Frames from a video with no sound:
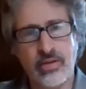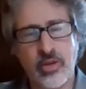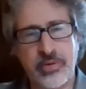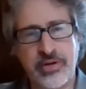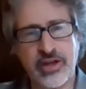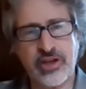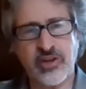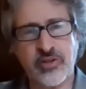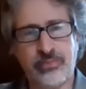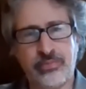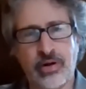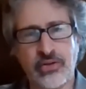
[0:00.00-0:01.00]
The
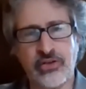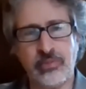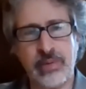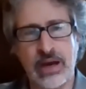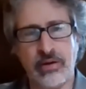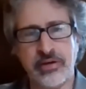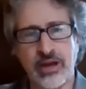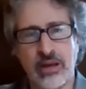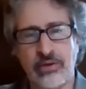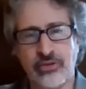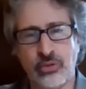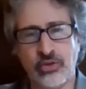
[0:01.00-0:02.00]
predictive processing
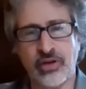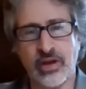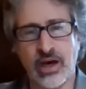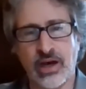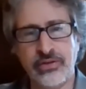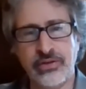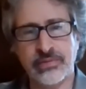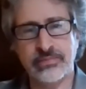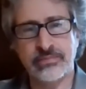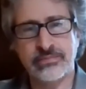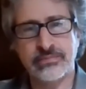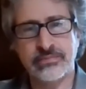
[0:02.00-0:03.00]
paradigm has roots in Kant.
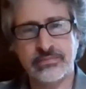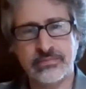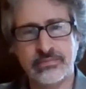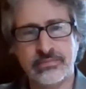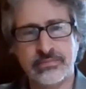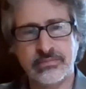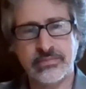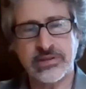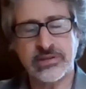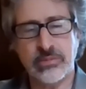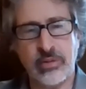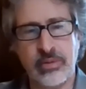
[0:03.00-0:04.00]

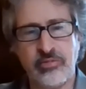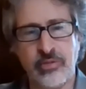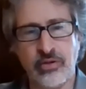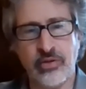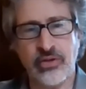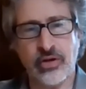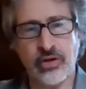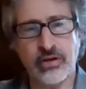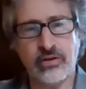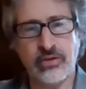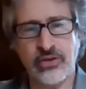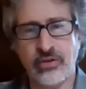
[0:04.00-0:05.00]
You may be familiar with this
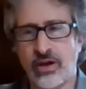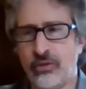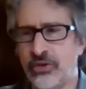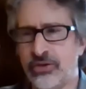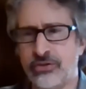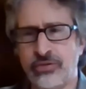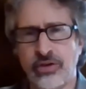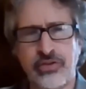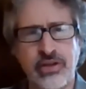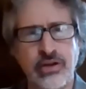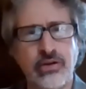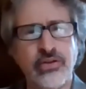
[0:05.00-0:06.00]
article. It was in
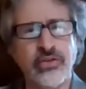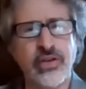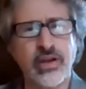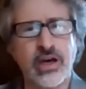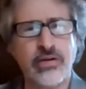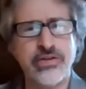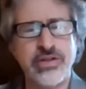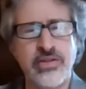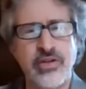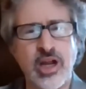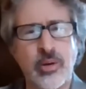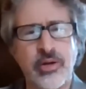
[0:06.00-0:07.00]
Frontiers in Psychology, I
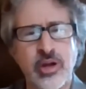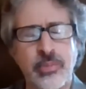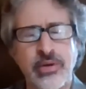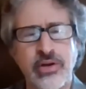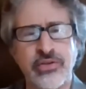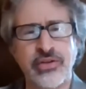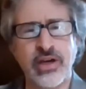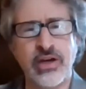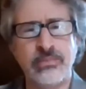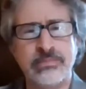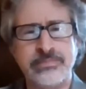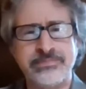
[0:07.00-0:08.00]
think, a couple of years
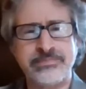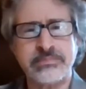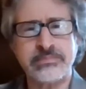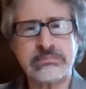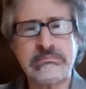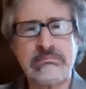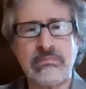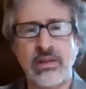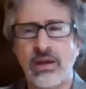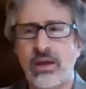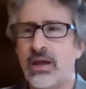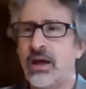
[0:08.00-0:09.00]
ago.
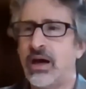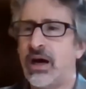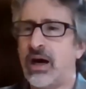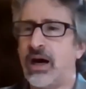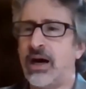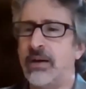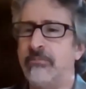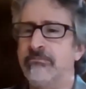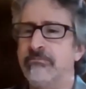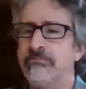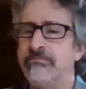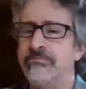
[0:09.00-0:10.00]

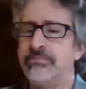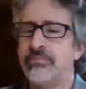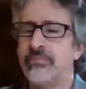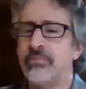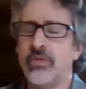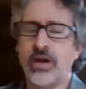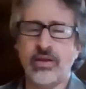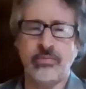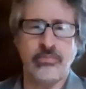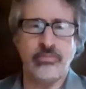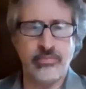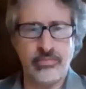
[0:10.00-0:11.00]
Right.
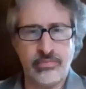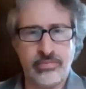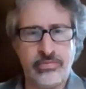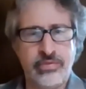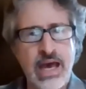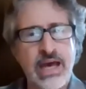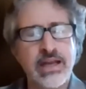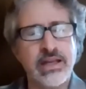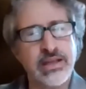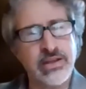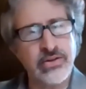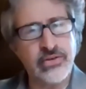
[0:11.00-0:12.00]
That
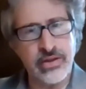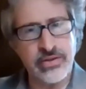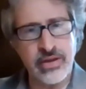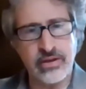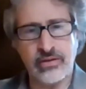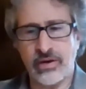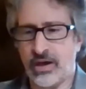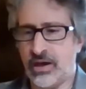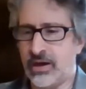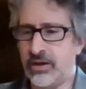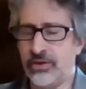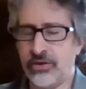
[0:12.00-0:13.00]
is, I think,
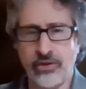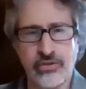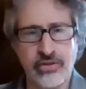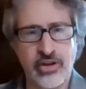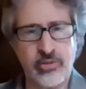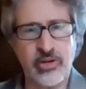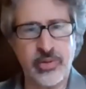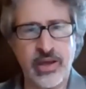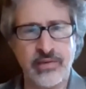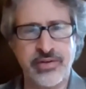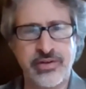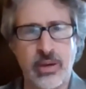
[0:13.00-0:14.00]
there's also a nice piece by
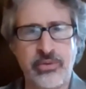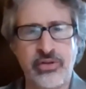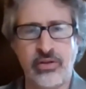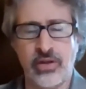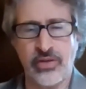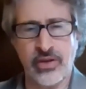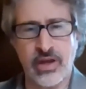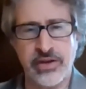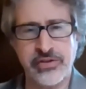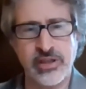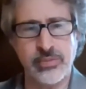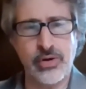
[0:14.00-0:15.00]
Evan Thompson on the
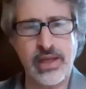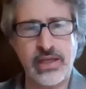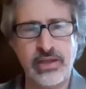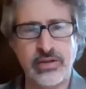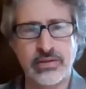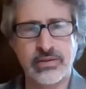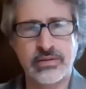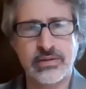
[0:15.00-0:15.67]
Kantian brain.